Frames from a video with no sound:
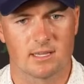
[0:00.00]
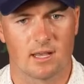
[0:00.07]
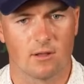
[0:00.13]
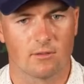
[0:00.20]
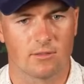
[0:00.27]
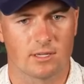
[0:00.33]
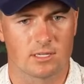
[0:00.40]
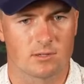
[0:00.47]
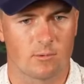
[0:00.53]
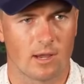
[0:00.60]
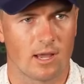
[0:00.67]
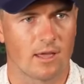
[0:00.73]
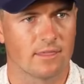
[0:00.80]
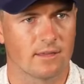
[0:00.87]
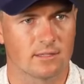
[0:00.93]
the healthiest
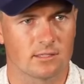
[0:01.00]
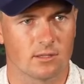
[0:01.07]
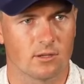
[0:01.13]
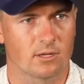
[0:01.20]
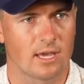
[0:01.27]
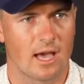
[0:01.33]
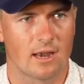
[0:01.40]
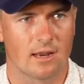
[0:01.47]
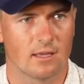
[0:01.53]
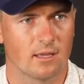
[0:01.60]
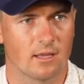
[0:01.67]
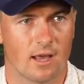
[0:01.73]
way, I think, to look at it.